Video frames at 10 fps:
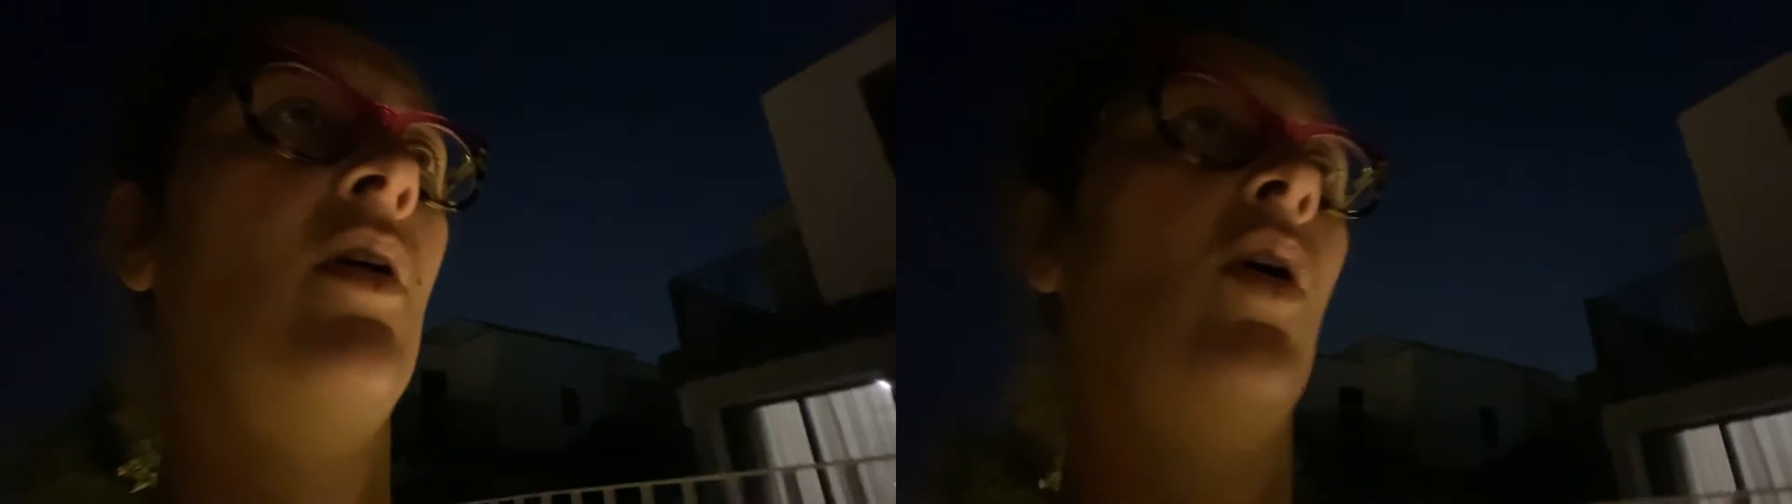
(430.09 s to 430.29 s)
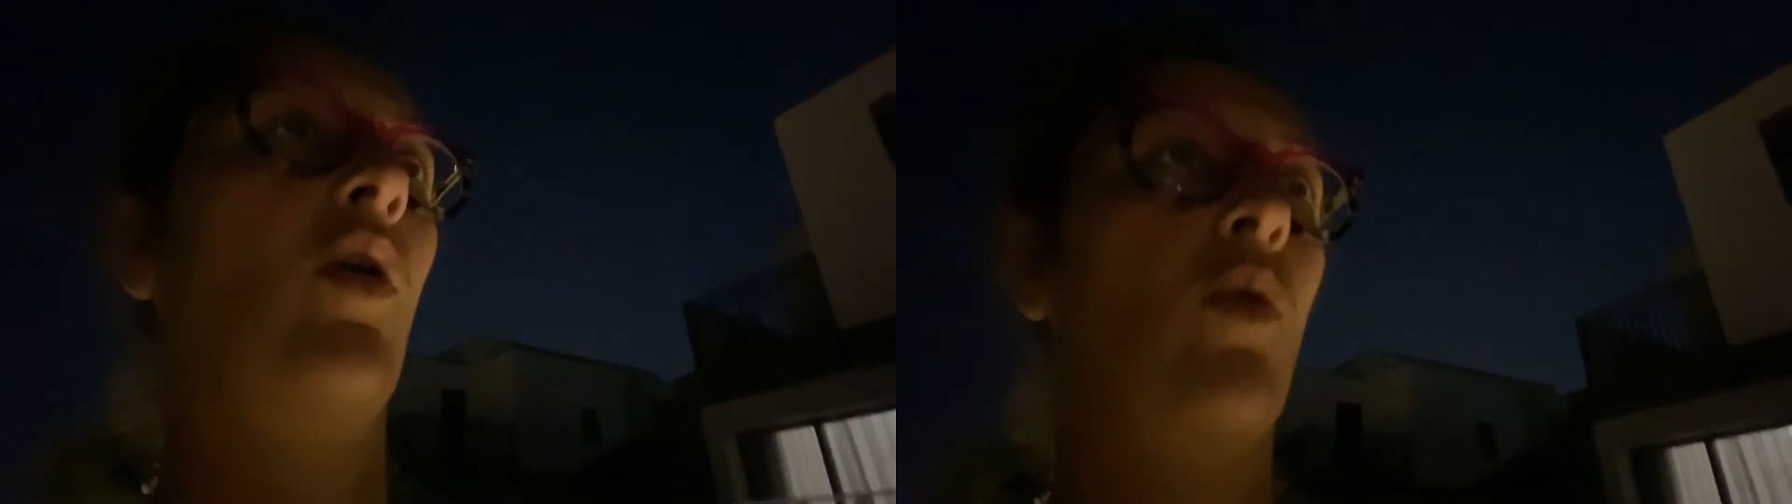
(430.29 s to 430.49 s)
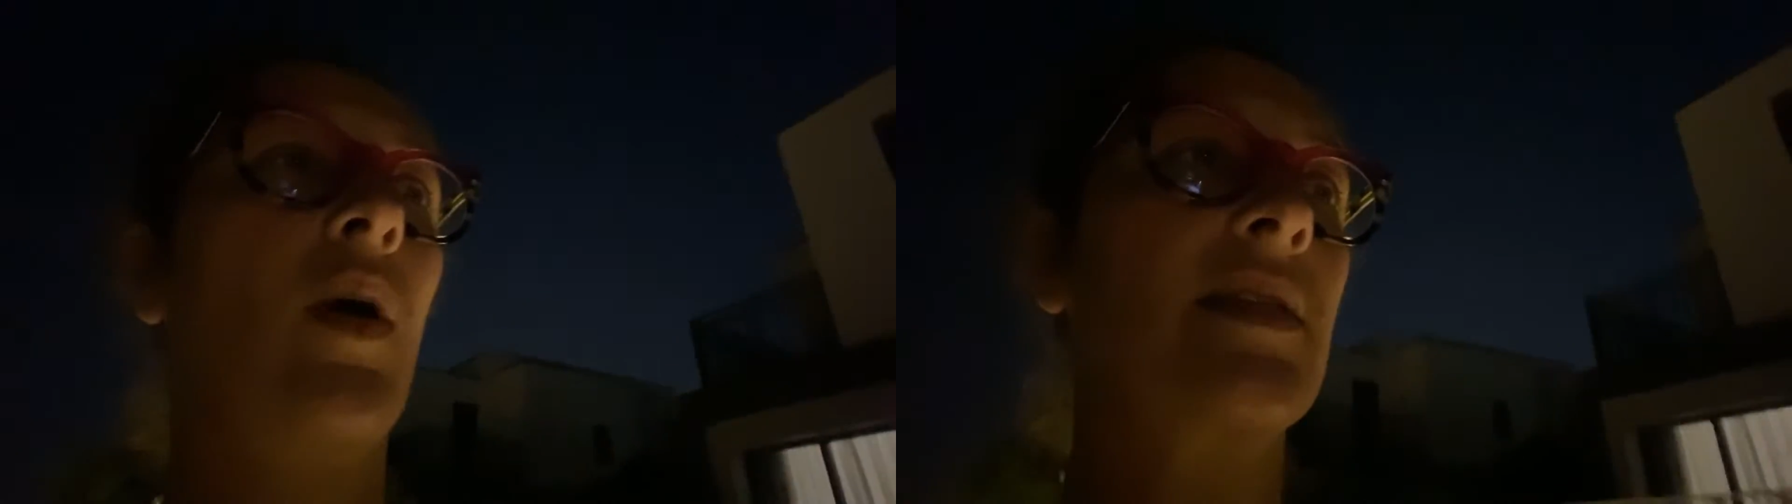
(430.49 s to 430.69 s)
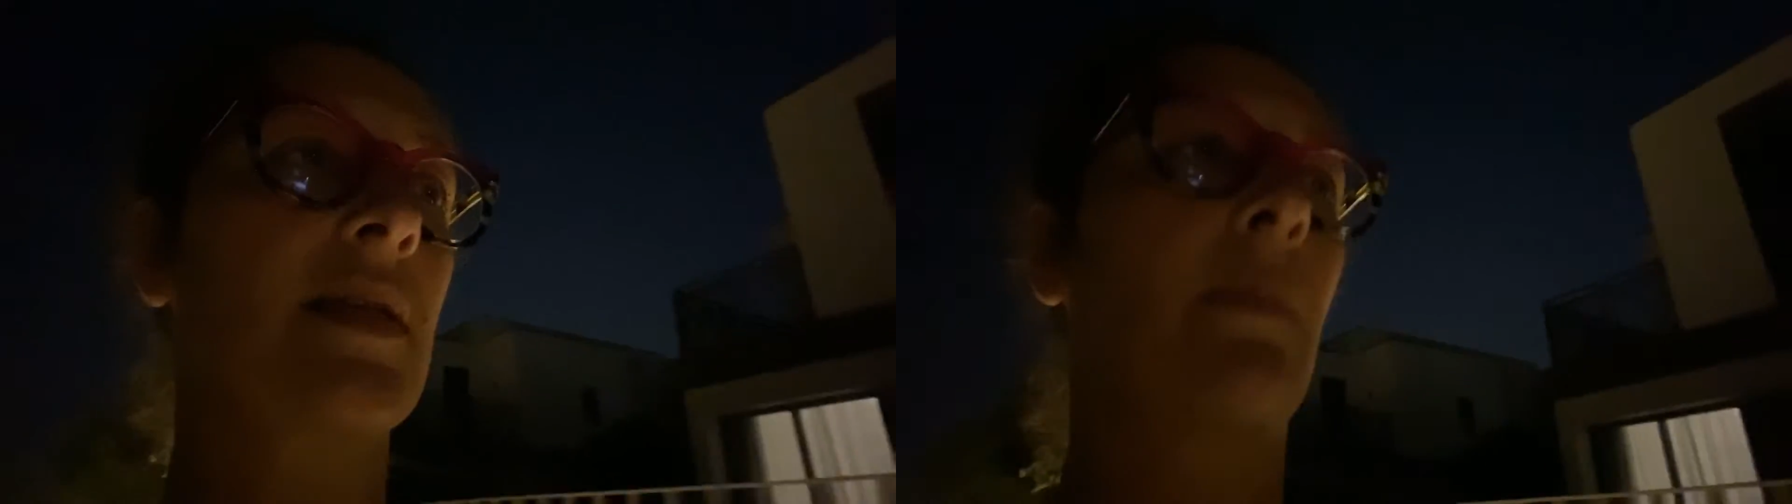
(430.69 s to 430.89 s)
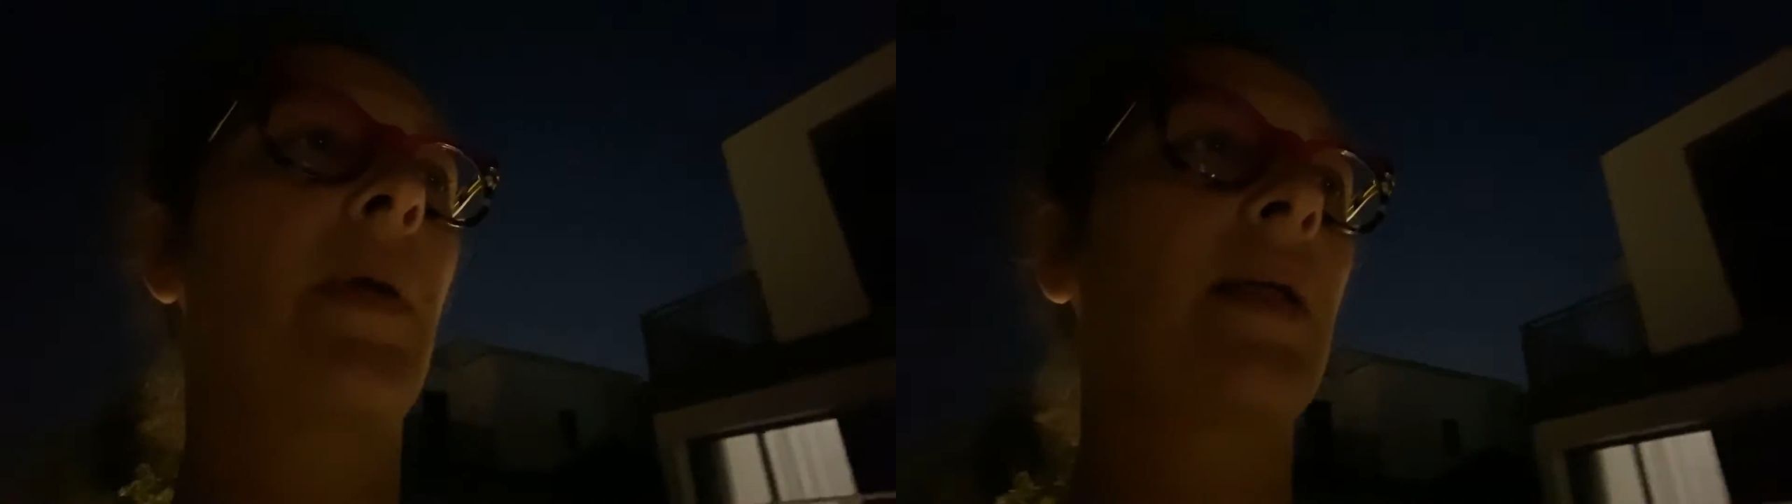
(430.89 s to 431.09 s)
or
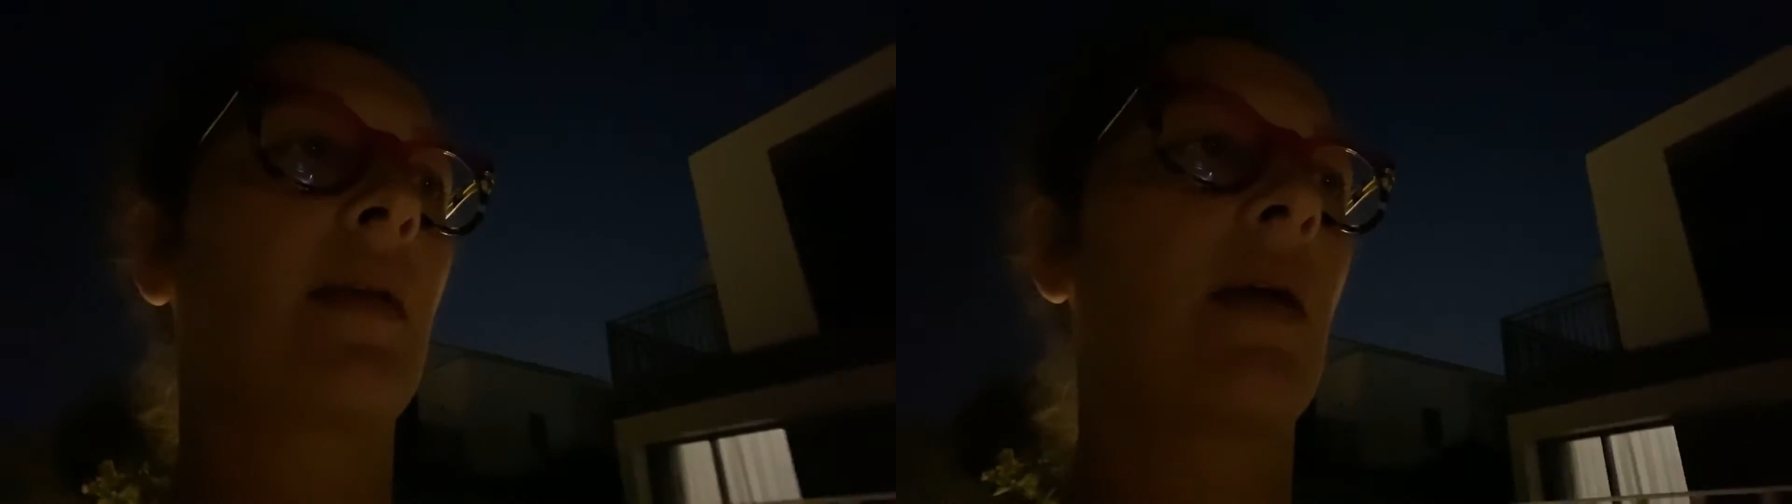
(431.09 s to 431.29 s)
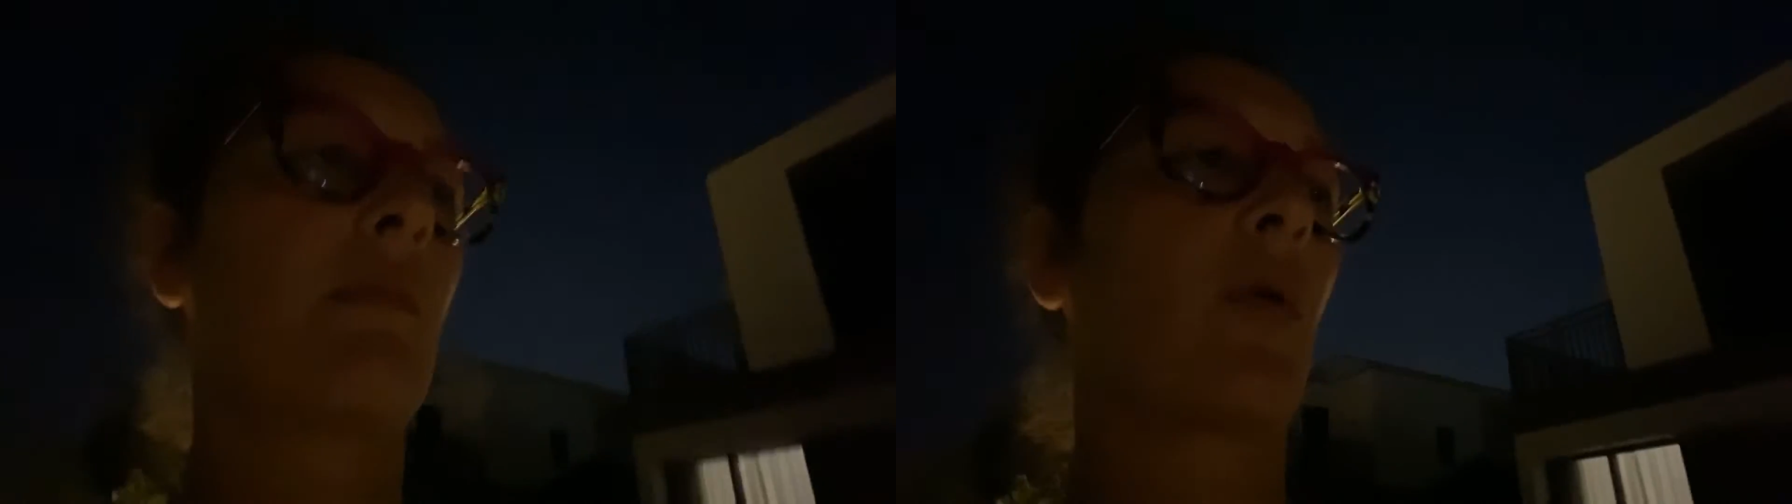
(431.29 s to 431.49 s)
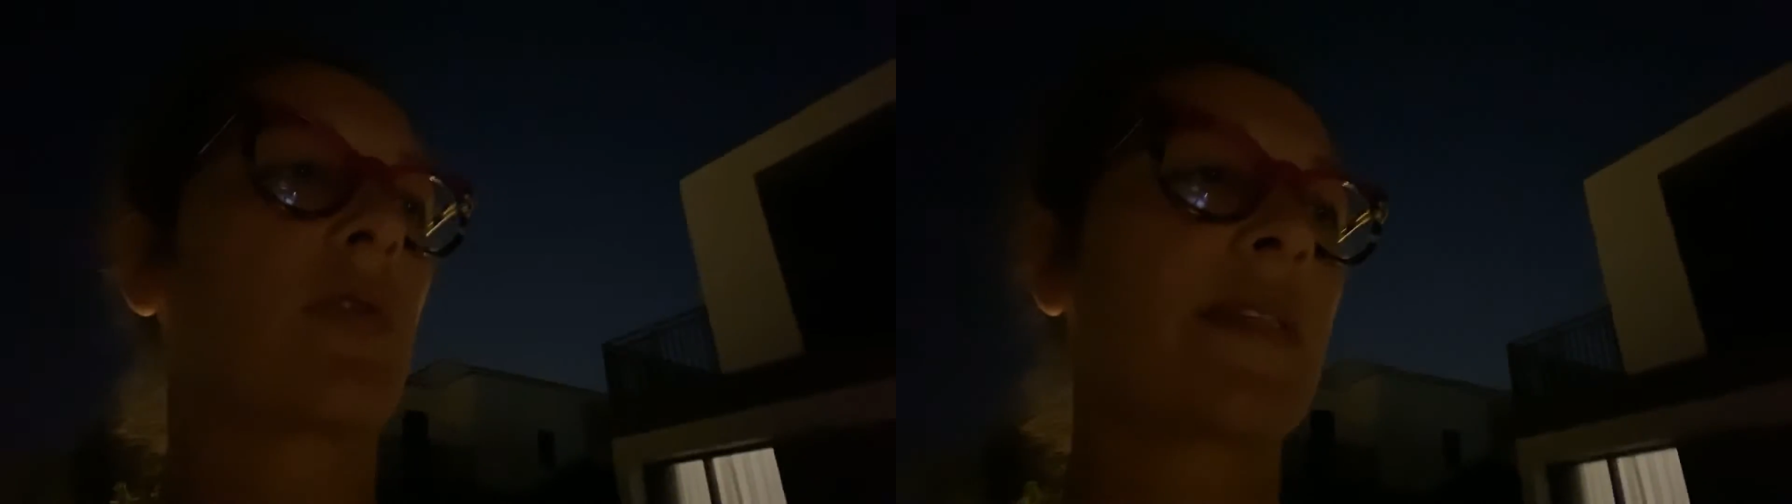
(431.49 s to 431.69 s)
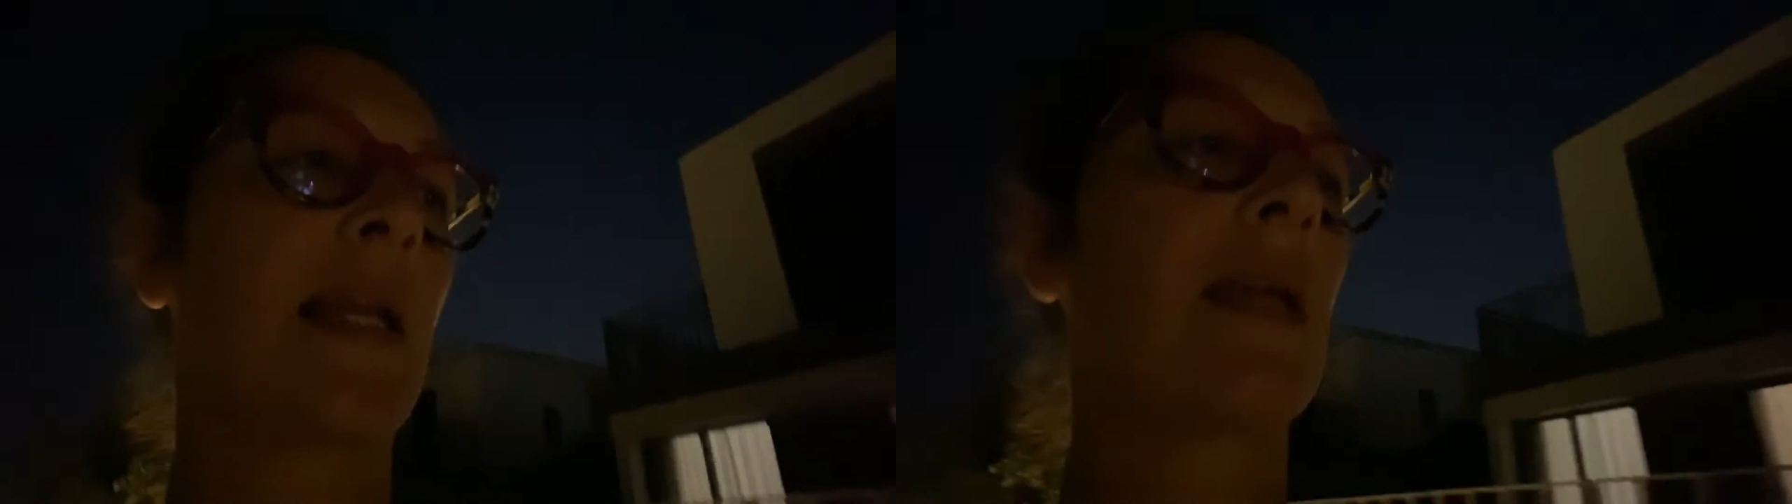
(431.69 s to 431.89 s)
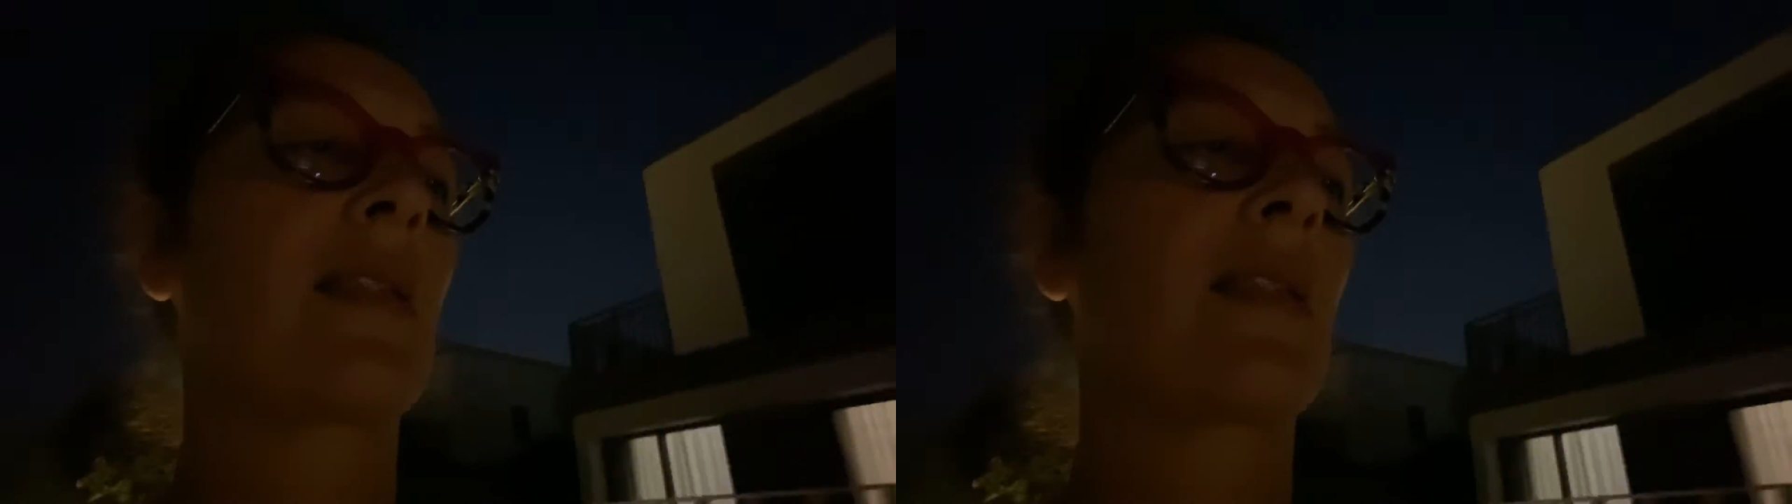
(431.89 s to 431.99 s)
WhatsApping them or sending